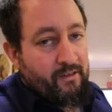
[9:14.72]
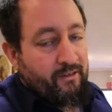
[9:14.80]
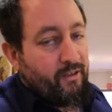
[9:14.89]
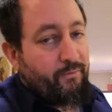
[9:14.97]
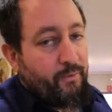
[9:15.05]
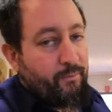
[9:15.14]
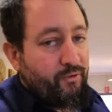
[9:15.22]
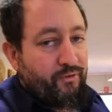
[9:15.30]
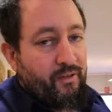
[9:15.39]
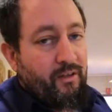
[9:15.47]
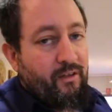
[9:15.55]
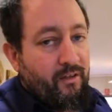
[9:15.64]
difference
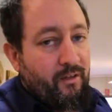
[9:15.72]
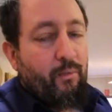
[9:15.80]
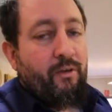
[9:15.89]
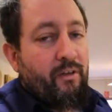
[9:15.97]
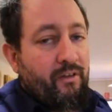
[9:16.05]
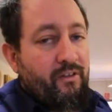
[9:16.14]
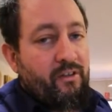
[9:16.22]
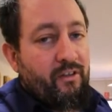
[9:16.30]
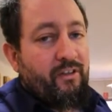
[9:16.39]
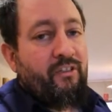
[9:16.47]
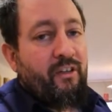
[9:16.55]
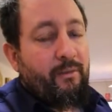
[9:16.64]
between the one and the
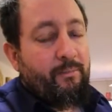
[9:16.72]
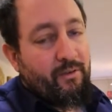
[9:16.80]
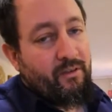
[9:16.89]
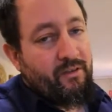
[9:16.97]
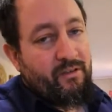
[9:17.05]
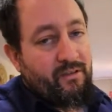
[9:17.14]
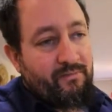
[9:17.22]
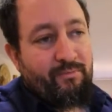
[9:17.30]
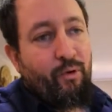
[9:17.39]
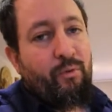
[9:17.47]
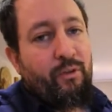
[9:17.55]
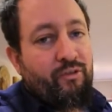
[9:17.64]
other side, but it's
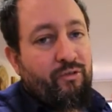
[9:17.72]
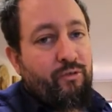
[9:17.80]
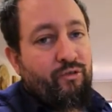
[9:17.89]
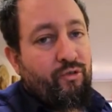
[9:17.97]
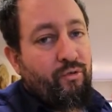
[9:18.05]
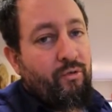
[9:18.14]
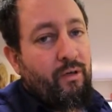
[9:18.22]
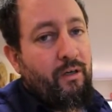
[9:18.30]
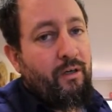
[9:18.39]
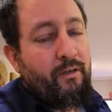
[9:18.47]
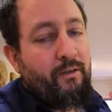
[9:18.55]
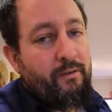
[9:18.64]
always good to
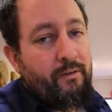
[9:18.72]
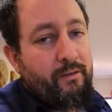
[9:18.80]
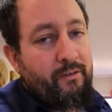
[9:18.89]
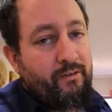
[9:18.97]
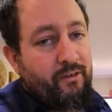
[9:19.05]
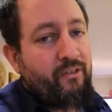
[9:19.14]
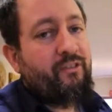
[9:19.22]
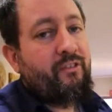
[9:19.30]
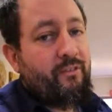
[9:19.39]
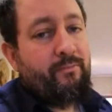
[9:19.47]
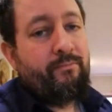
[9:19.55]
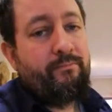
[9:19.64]

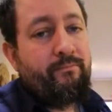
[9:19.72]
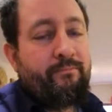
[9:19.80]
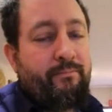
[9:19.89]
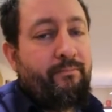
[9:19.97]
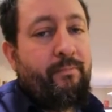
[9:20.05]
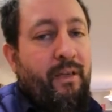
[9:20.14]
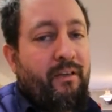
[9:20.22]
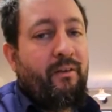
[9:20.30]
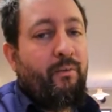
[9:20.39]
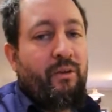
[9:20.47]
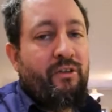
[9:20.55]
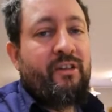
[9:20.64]
just make
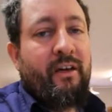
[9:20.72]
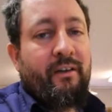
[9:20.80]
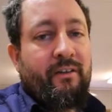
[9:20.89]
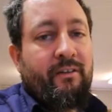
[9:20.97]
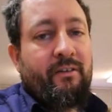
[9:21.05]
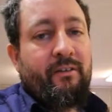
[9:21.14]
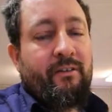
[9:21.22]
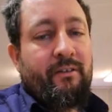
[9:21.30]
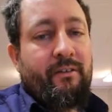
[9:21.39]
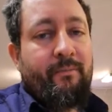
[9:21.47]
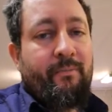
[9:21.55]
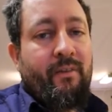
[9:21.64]
the one side,
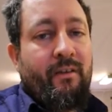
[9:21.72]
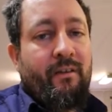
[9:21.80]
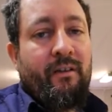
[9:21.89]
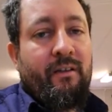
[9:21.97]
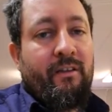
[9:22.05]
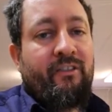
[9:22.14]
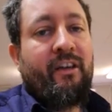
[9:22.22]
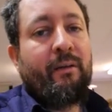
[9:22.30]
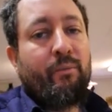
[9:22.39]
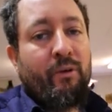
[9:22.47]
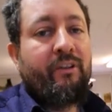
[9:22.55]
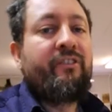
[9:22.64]

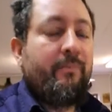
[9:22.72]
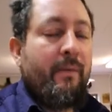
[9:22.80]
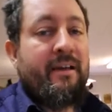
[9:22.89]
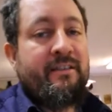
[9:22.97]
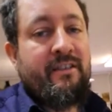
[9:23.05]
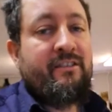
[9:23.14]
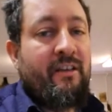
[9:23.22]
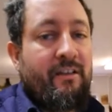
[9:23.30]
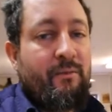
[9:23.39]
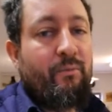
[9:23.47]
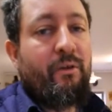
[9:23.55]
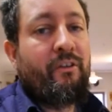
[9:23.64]
decide what is the master side
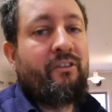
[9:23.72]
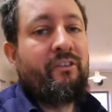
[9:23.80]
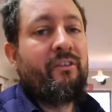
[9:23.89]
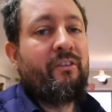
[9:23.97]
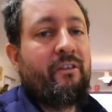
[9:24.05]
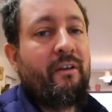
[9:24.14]
and what is